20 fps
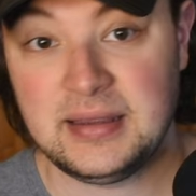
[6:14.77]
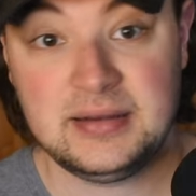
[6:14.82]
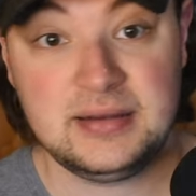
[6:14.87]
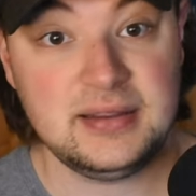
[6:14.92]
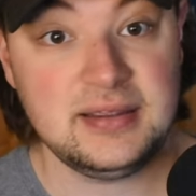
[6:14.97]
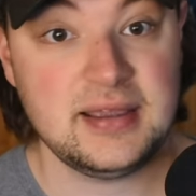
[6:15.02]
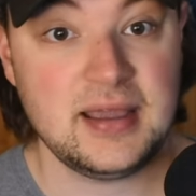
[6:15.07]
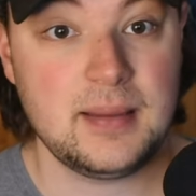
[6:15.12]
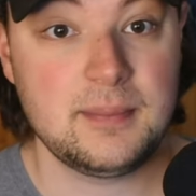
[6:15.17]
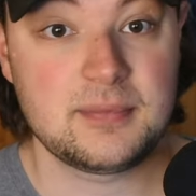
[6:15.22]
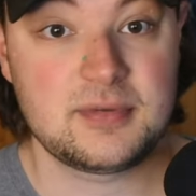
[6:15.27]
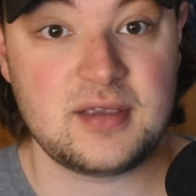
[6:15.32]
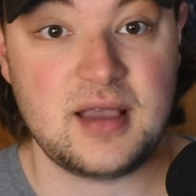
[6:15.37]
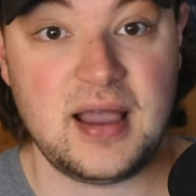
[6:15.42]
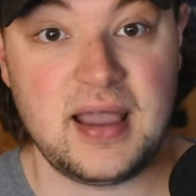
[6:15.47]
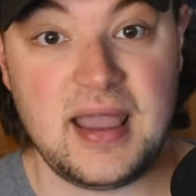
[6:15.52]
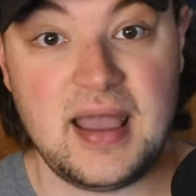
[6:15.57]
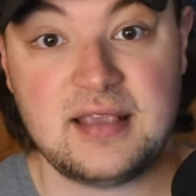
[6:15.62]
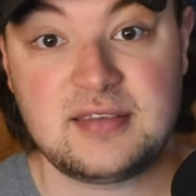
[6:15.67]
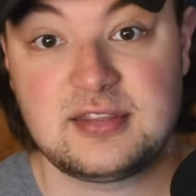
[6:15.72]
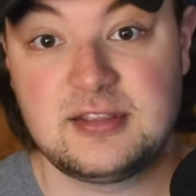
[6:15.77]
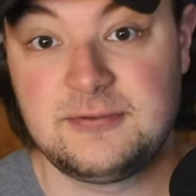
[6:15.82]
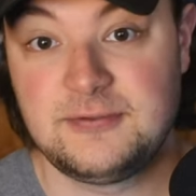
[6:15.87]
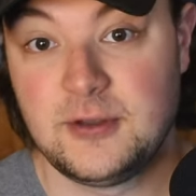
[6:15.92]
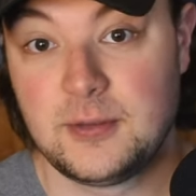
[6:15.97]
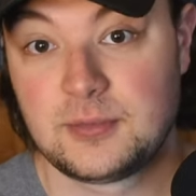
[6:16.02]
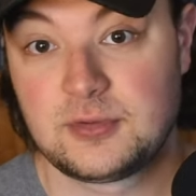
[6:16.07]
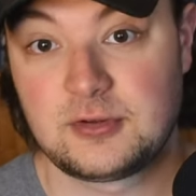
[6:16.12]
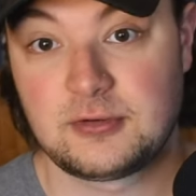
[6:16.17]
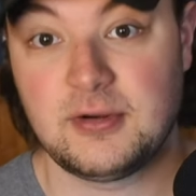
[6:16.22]
In DMs, I asked the
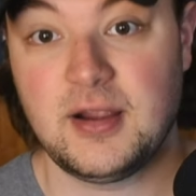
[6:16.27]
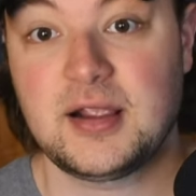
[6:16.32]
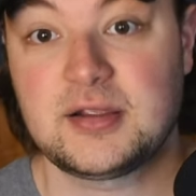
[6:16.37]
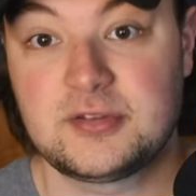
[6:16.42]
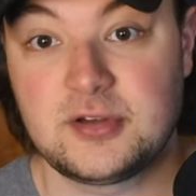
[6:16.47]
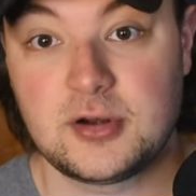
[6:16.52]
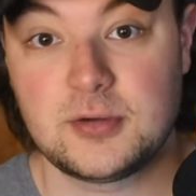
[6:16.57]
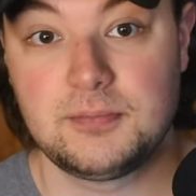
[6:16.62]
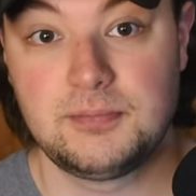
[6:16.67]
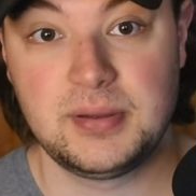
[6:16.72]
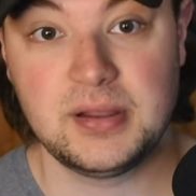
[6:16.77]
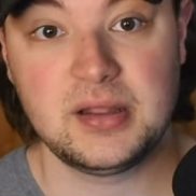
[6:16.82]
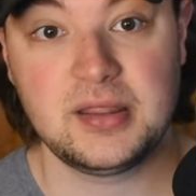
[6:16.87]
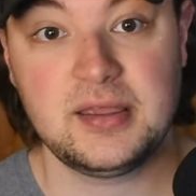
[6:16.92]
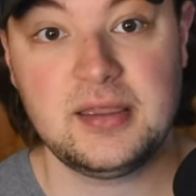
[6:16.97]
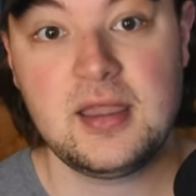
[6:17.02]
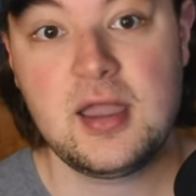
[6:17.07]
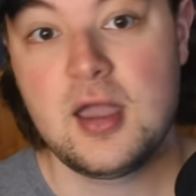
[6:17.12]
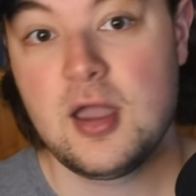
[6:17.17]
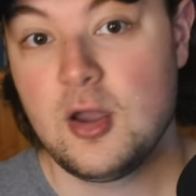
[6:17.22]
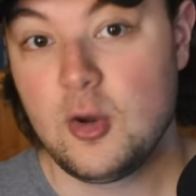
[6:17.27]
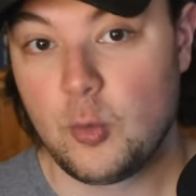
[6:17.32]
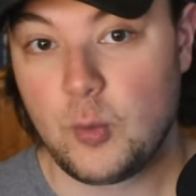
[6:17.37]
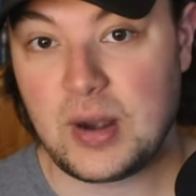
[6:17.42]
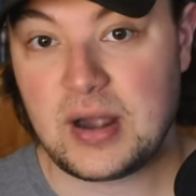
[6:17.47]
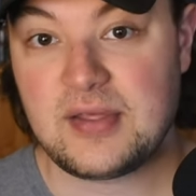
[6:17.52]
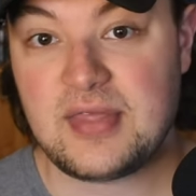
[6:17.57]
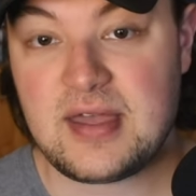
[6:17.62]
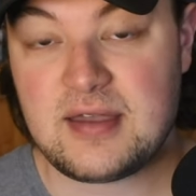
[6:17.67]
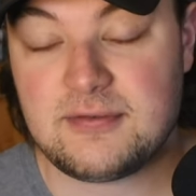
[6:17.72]
film's director, Billy,
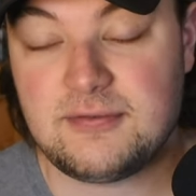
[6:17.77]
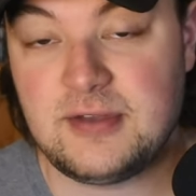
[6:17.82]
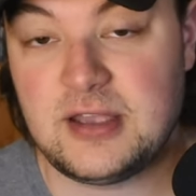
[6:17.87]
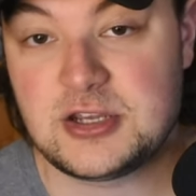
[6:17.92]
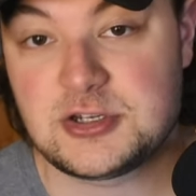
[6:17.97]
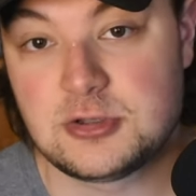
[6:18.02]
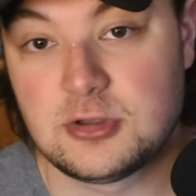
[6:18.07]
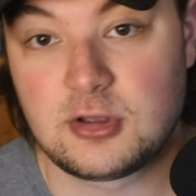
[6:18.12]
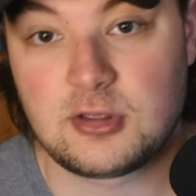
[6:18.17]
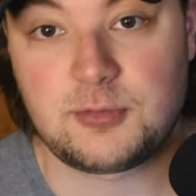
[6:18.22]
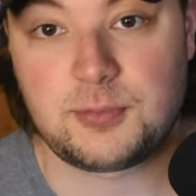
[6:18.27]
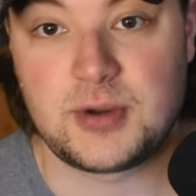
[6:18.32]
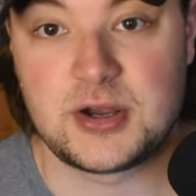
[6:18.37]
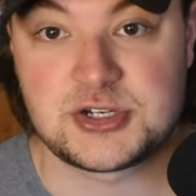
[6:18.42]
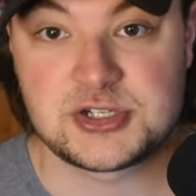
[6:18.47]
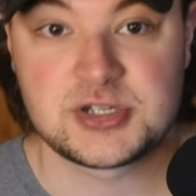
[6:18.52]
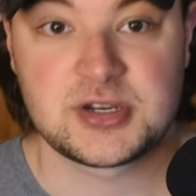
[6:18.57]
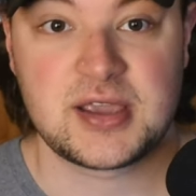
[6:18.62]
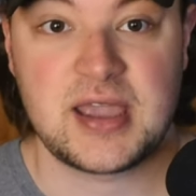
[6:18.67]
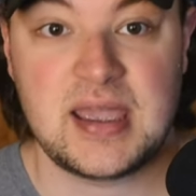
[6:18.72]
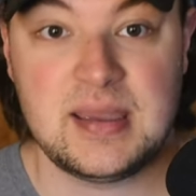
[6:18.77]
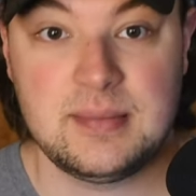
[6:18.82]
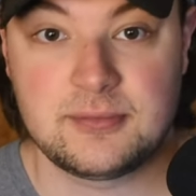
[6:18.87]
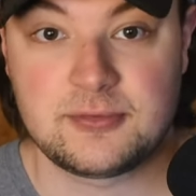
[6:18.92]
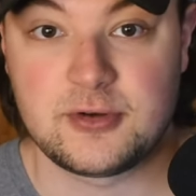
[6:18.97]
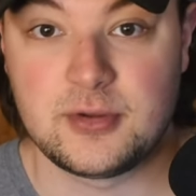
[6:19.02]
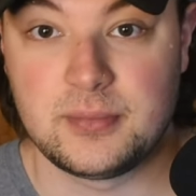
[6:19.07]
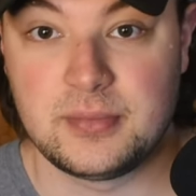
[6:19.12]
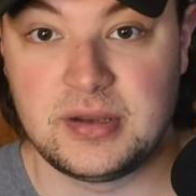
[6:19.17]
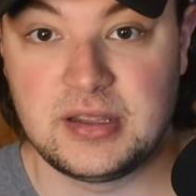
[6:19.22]
where that facial expression came
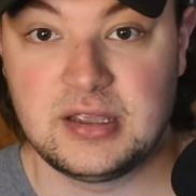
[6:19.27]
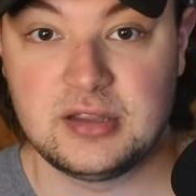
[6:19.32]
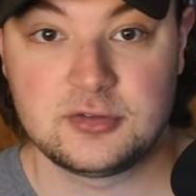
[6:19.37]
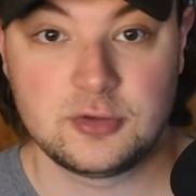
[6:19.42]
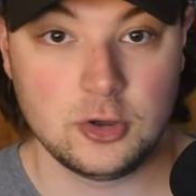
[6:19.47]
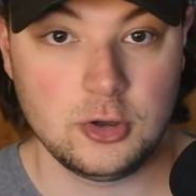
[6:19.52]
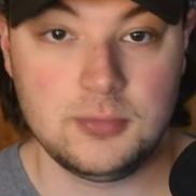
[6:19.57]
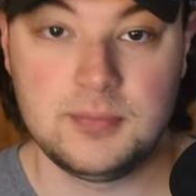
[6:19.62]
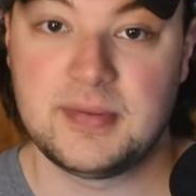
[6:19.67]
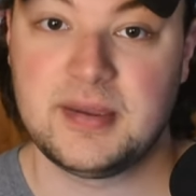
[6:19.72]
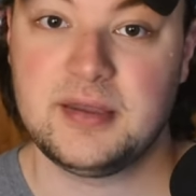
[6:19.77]
from, and he told